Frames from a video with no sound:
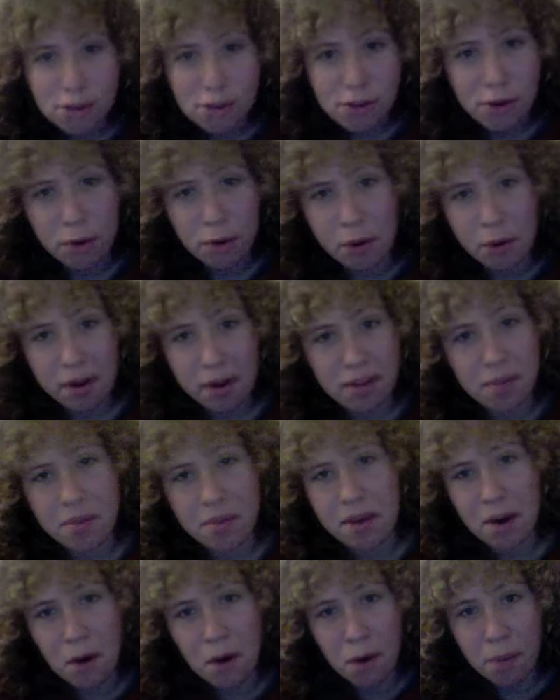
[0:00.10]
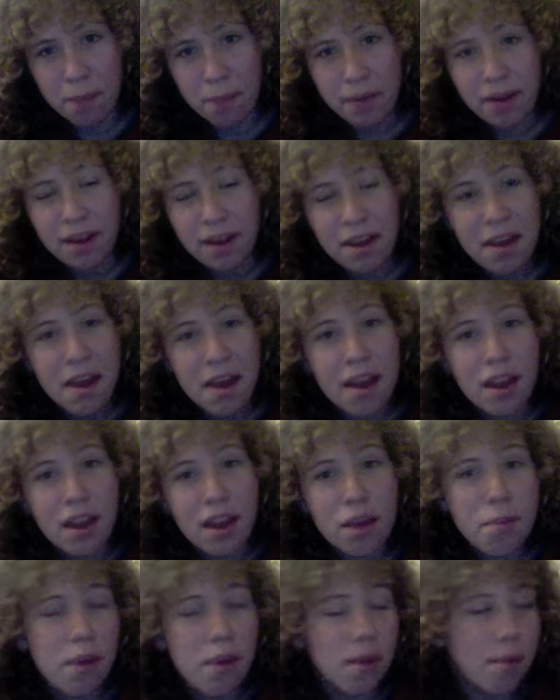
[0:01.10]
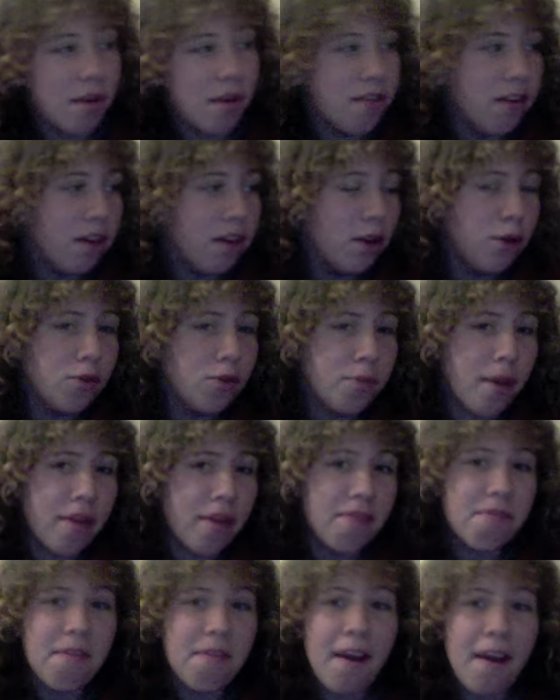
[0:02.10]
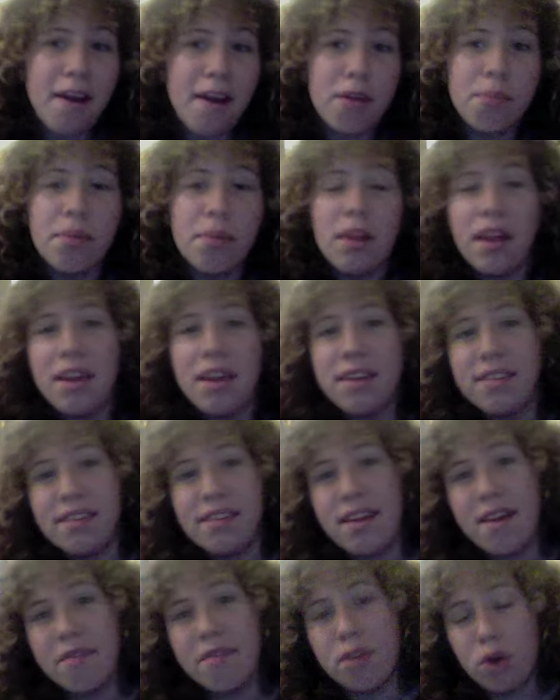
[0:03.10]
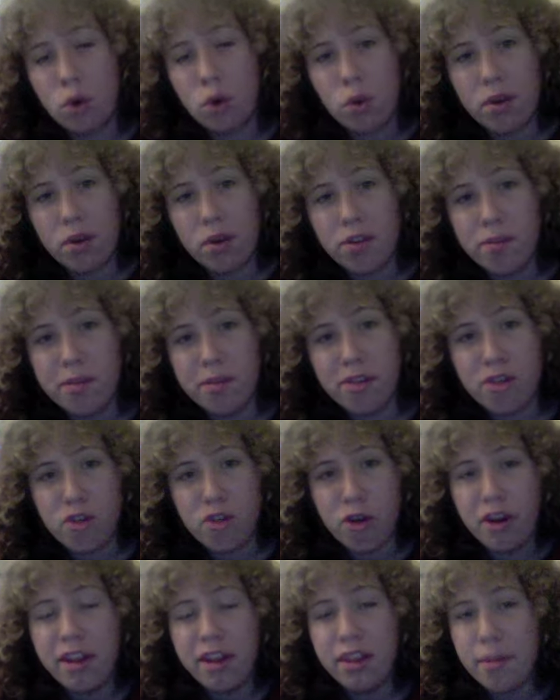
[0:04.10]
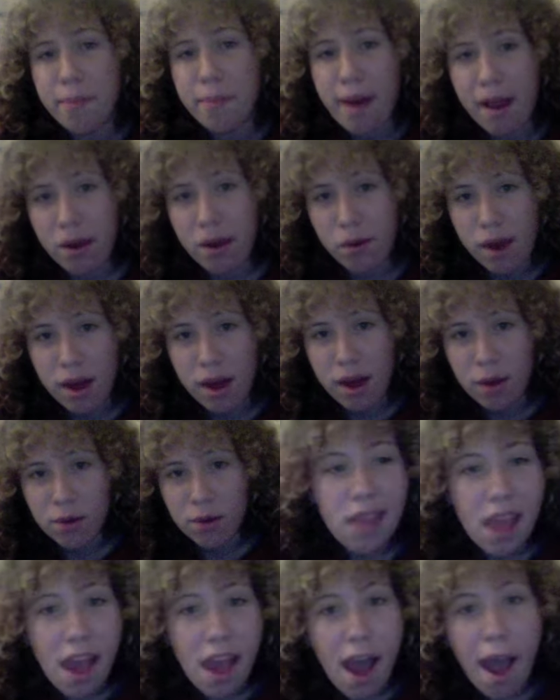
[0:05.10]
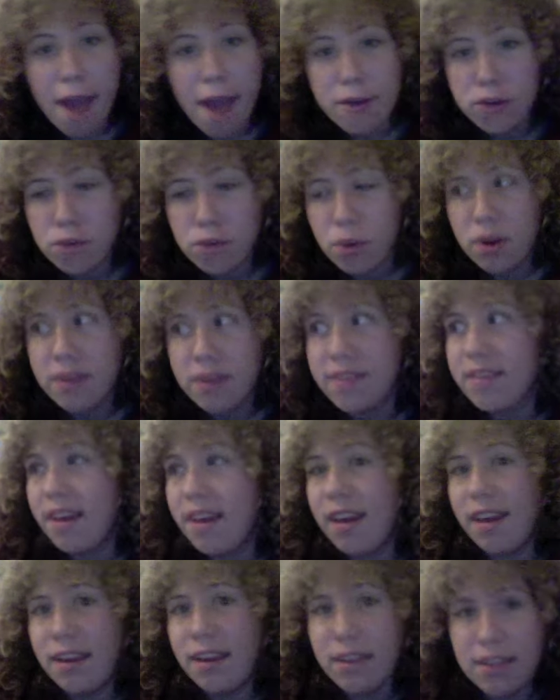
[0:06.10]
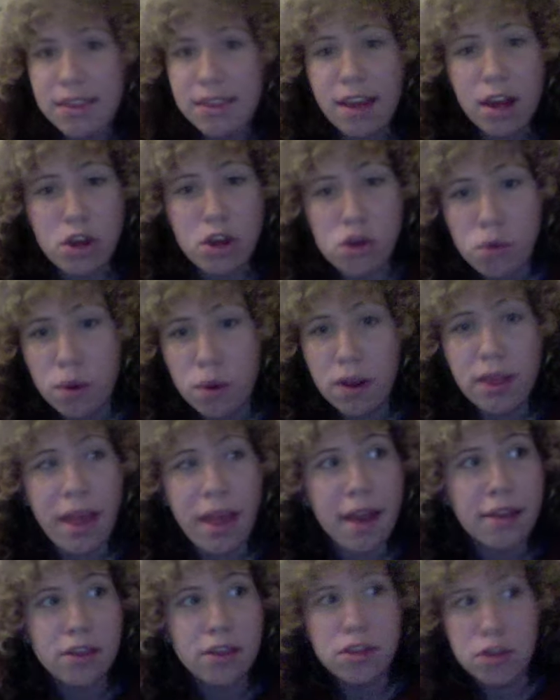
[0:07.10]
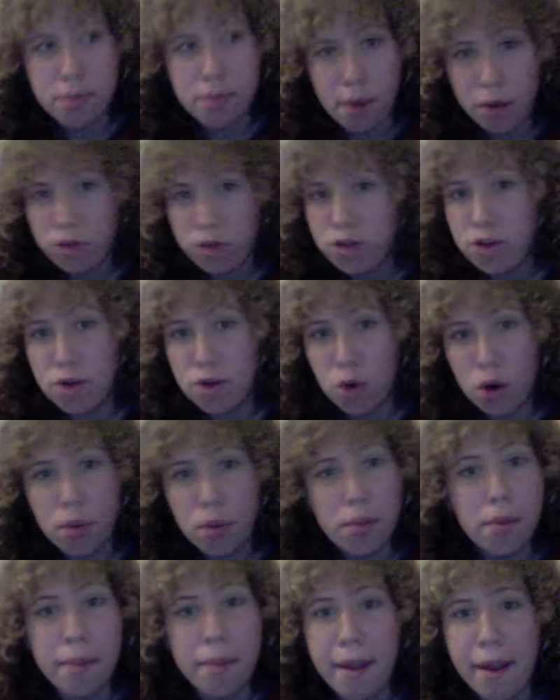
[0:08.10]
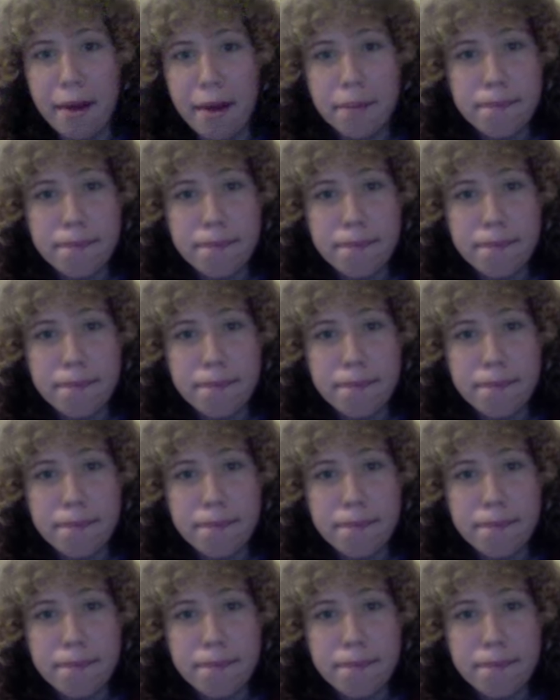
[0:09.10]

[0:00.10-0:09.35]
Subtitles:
so great to be home. Can make my videos by the fireplace and have the Christmas tree in the background. I just want to say that you are like the most adorable man